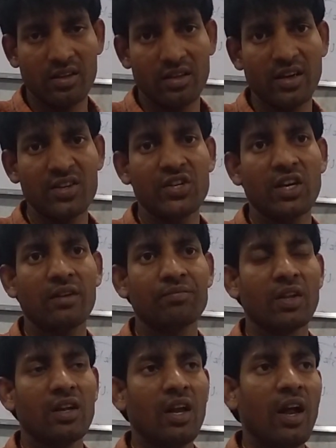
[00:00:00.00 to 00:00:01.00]
Russia.
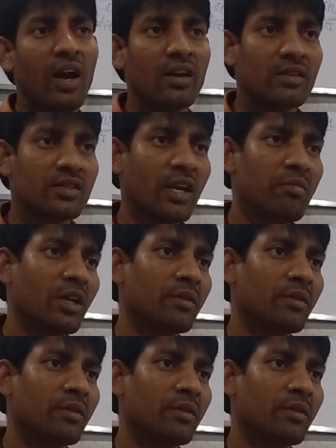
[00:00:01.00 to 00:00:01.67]
At the same